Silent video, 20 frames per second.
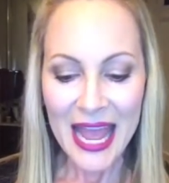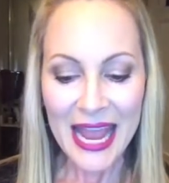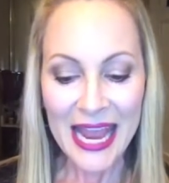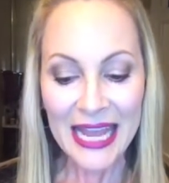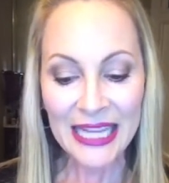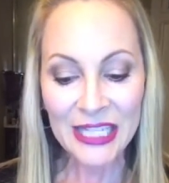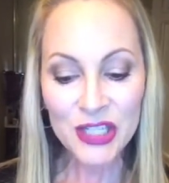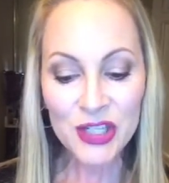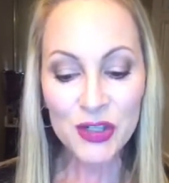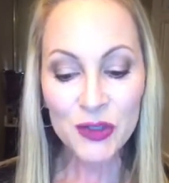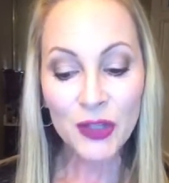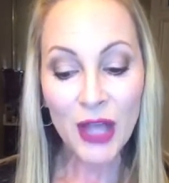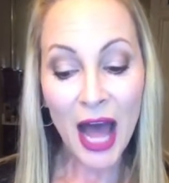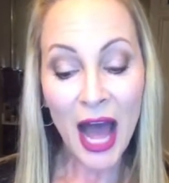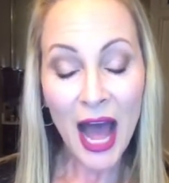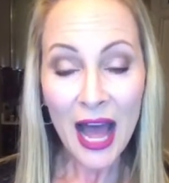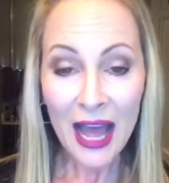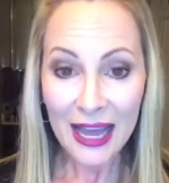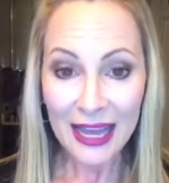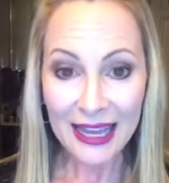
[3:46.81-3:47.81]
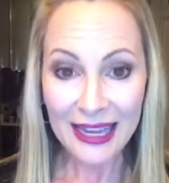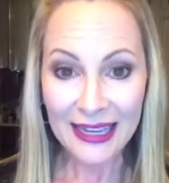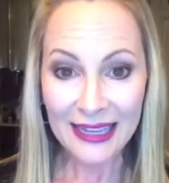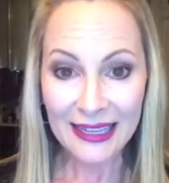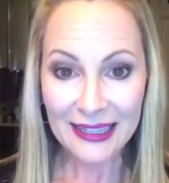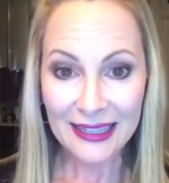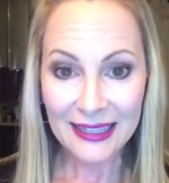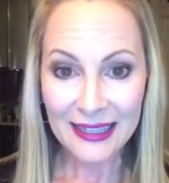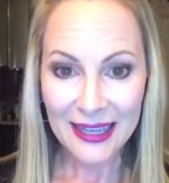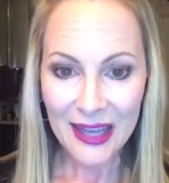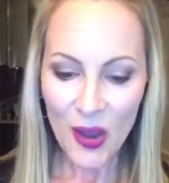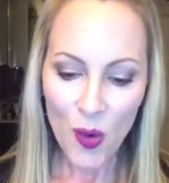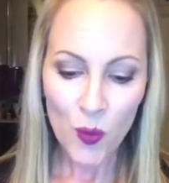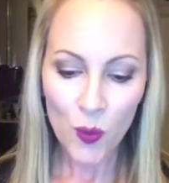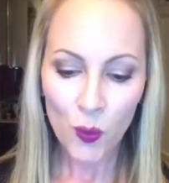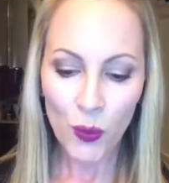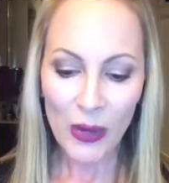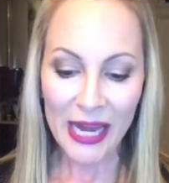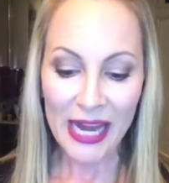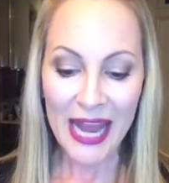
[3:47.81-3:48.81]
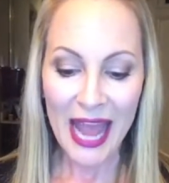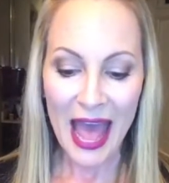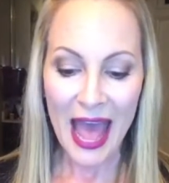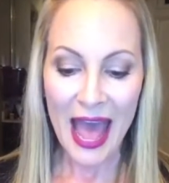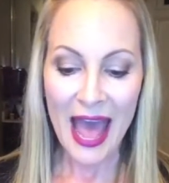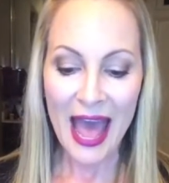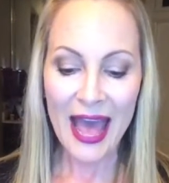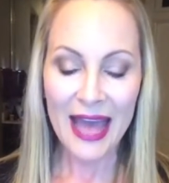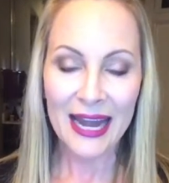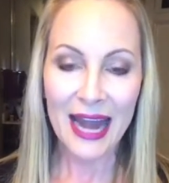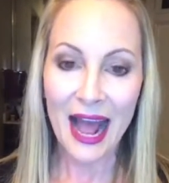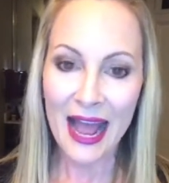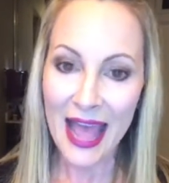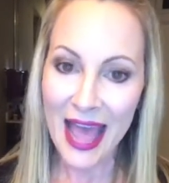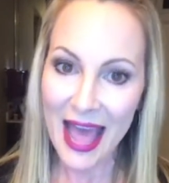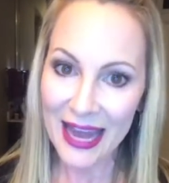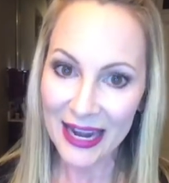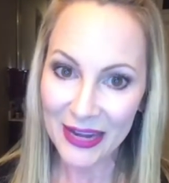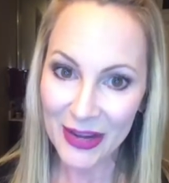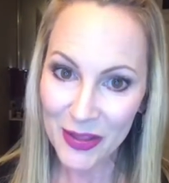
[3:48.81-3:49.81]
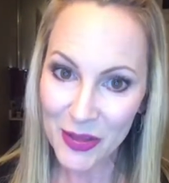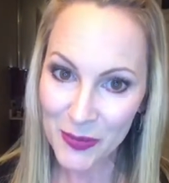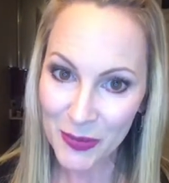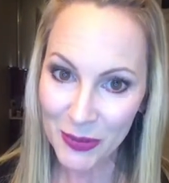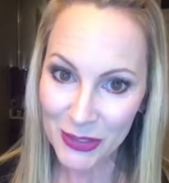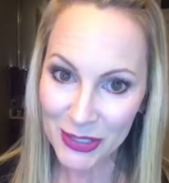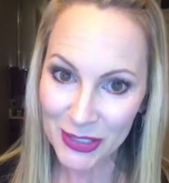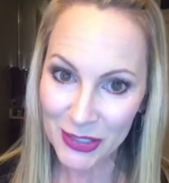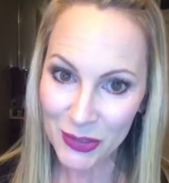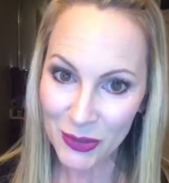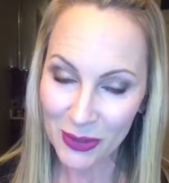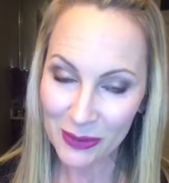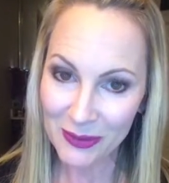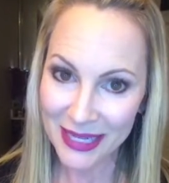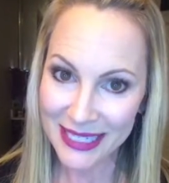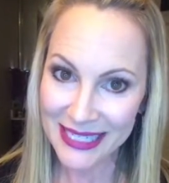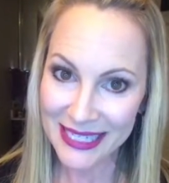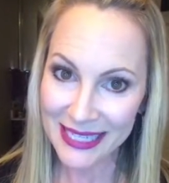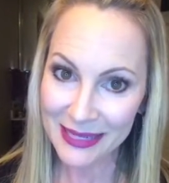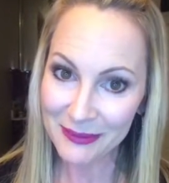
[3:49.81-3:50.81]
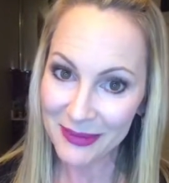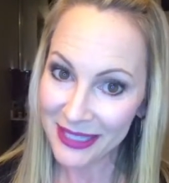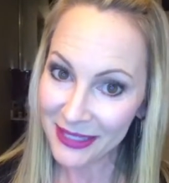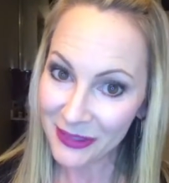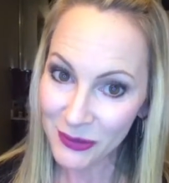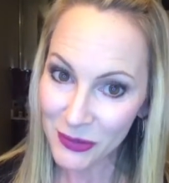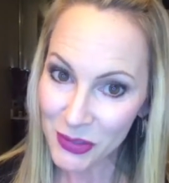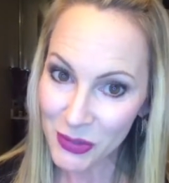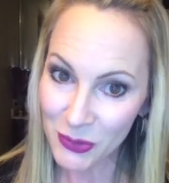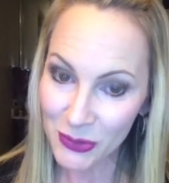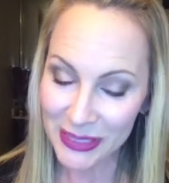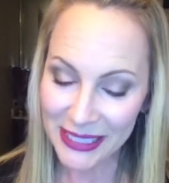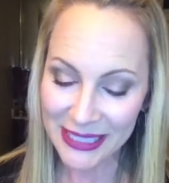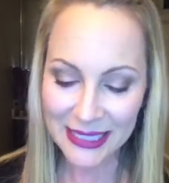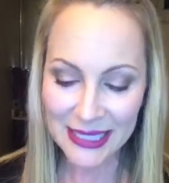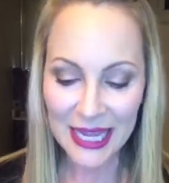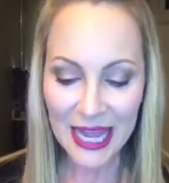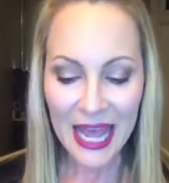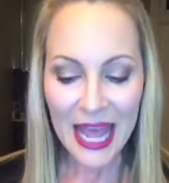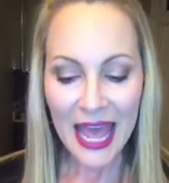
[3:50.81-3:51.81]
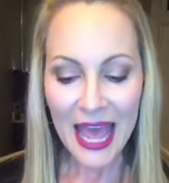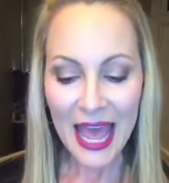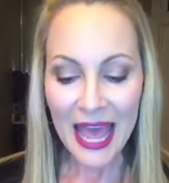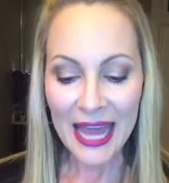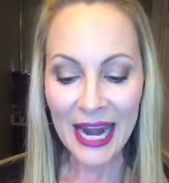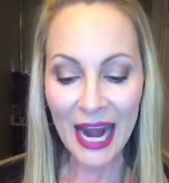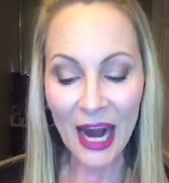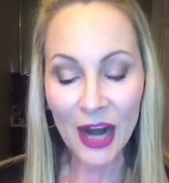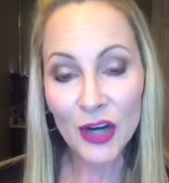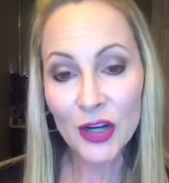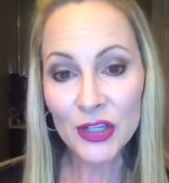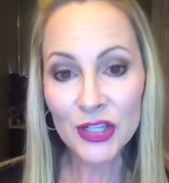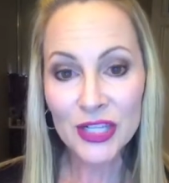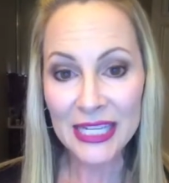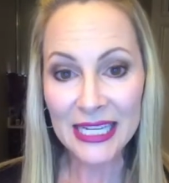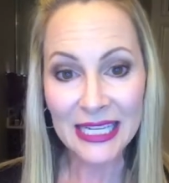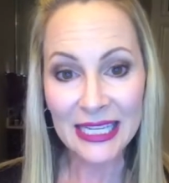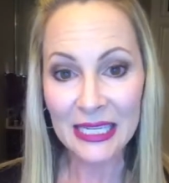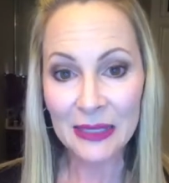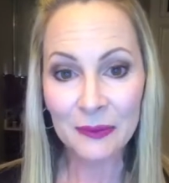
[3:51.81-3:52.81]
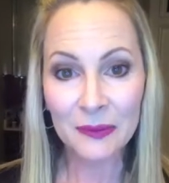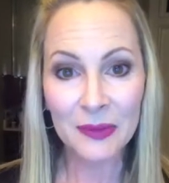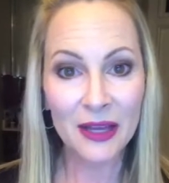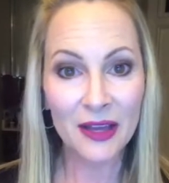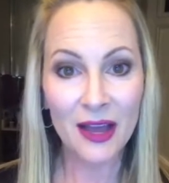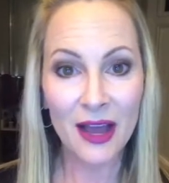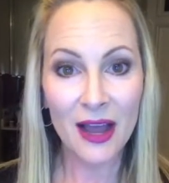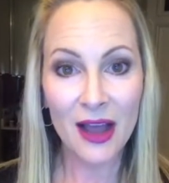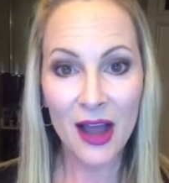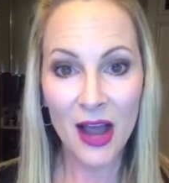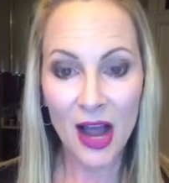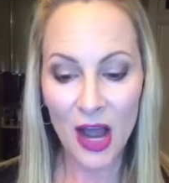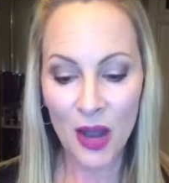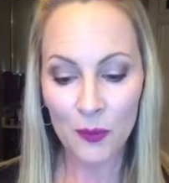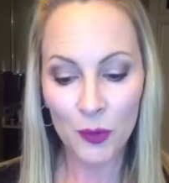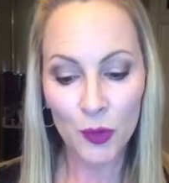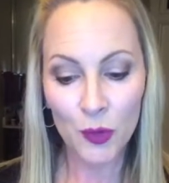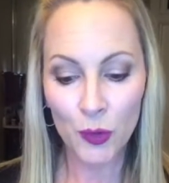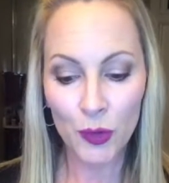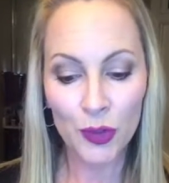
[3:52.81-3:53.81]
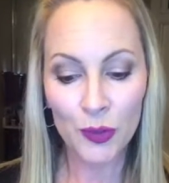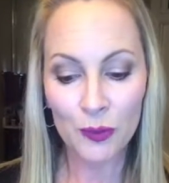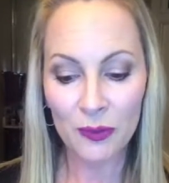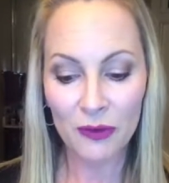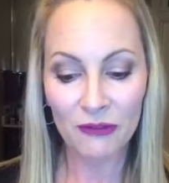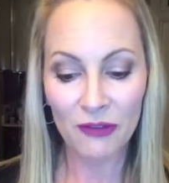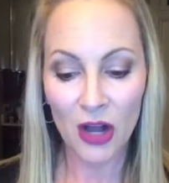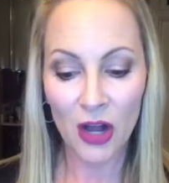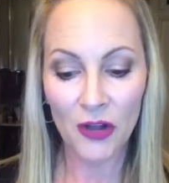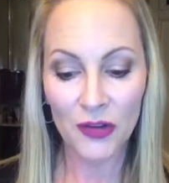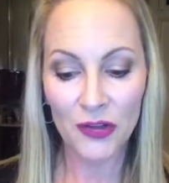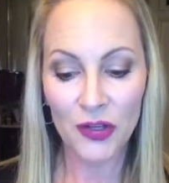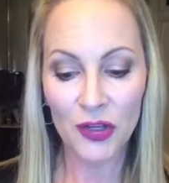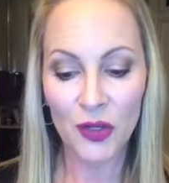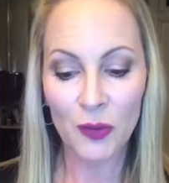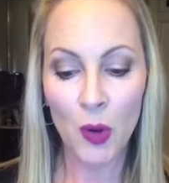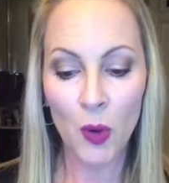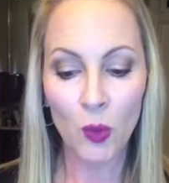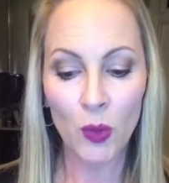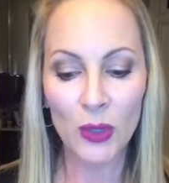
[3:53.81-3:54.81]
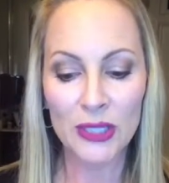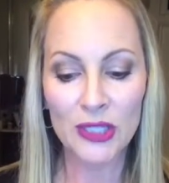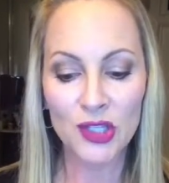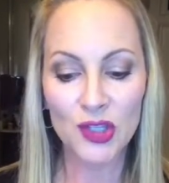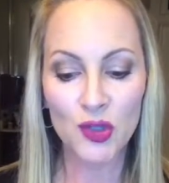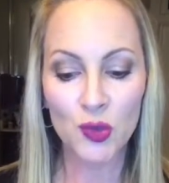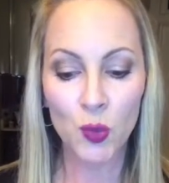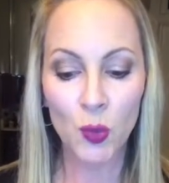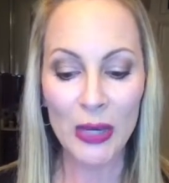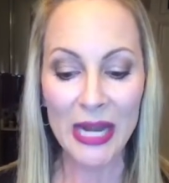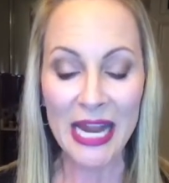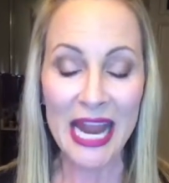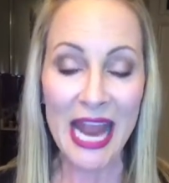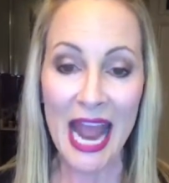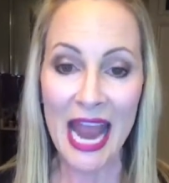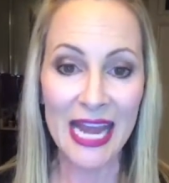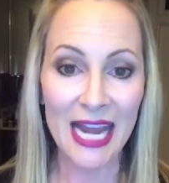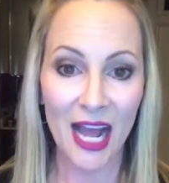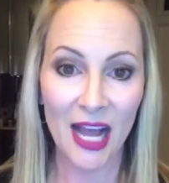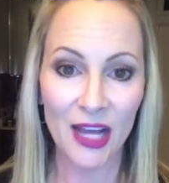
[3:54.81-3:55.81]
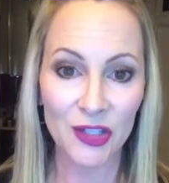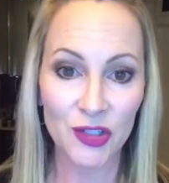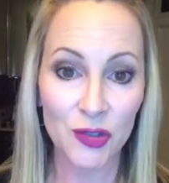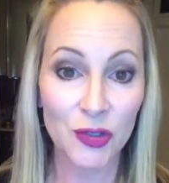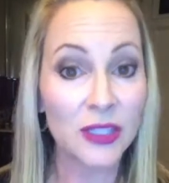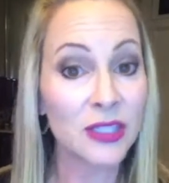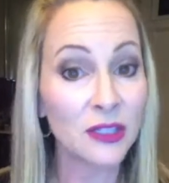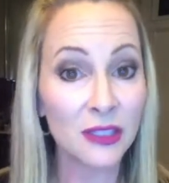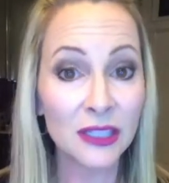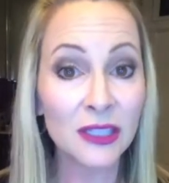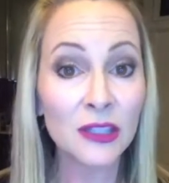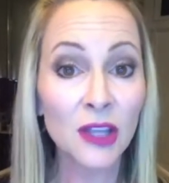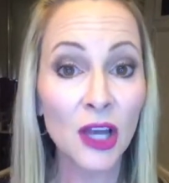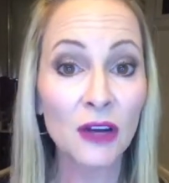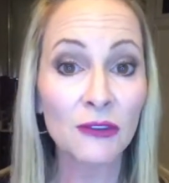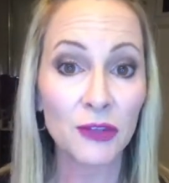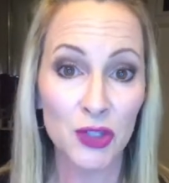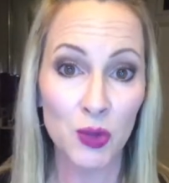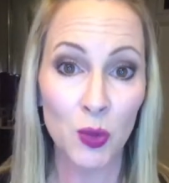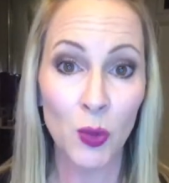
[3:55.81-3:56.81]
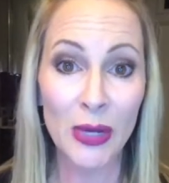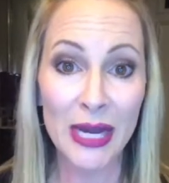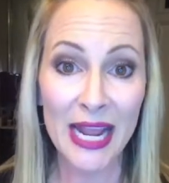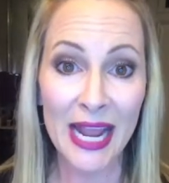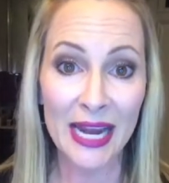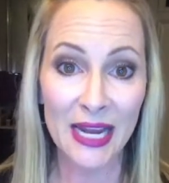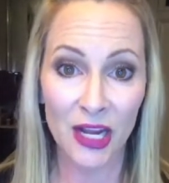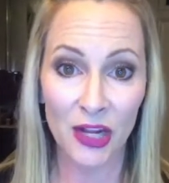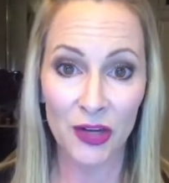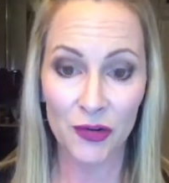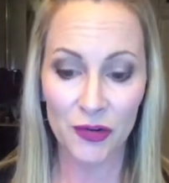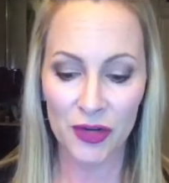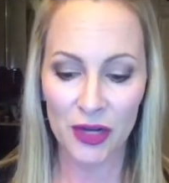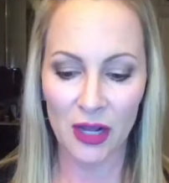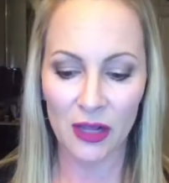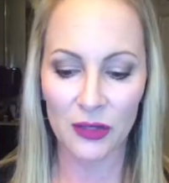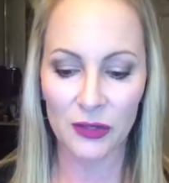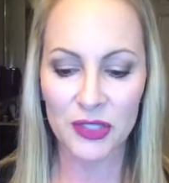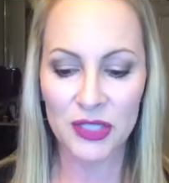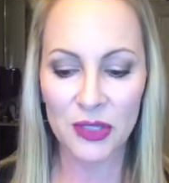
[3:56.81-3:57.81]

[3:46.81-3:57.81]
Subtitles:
In July, I had another person join my team. Neil joined, and our team group volume was $2,800, a little over $2,800.